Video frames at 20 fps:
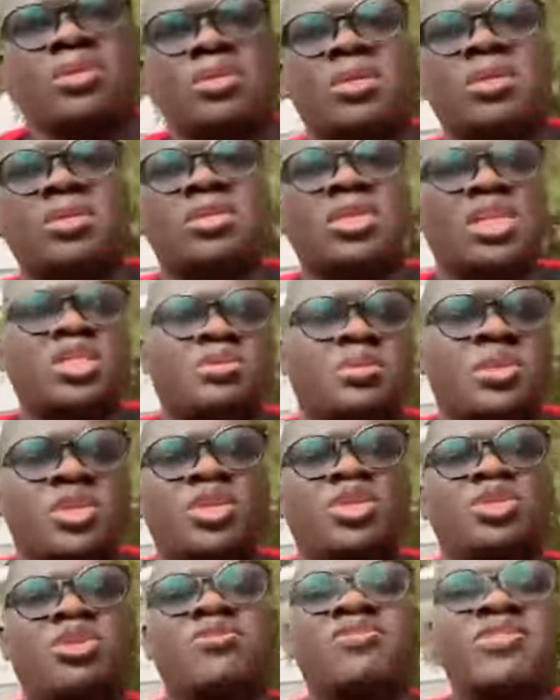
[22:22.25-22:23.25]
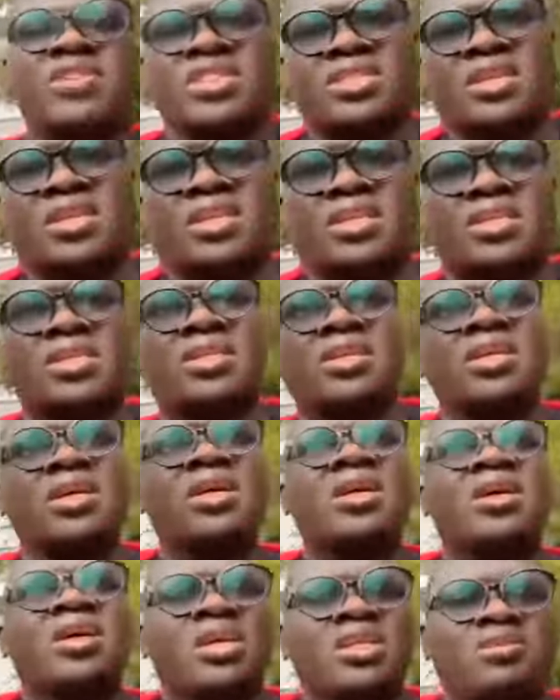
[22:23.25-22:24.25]
nearness
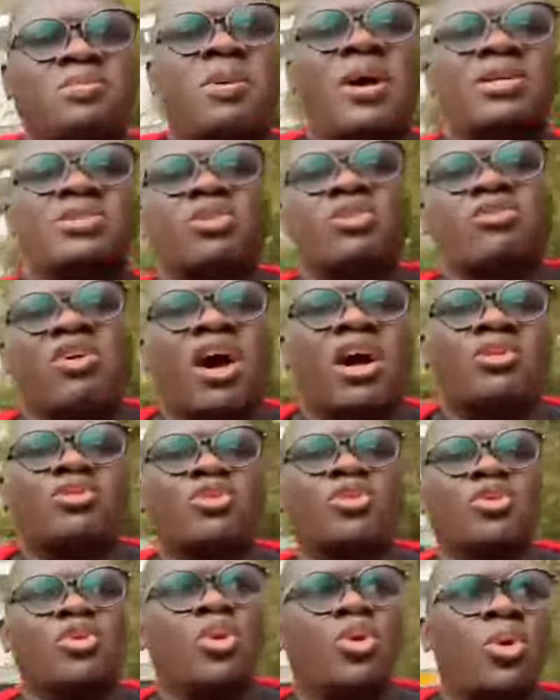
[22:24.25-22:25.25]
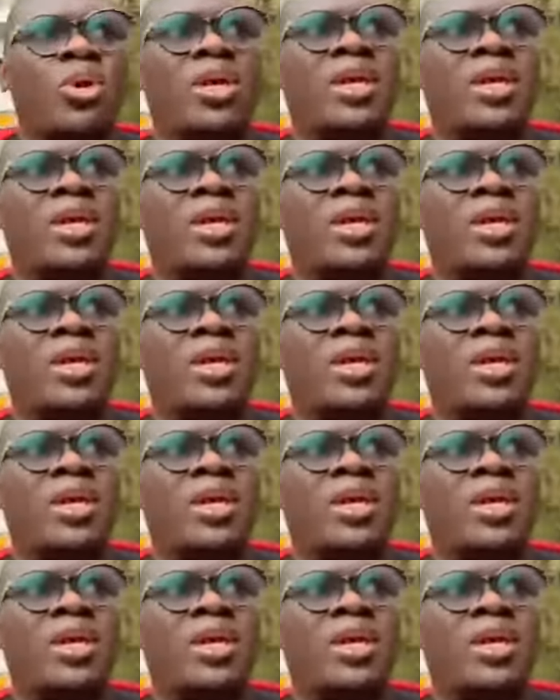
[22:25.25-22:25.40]
to transportation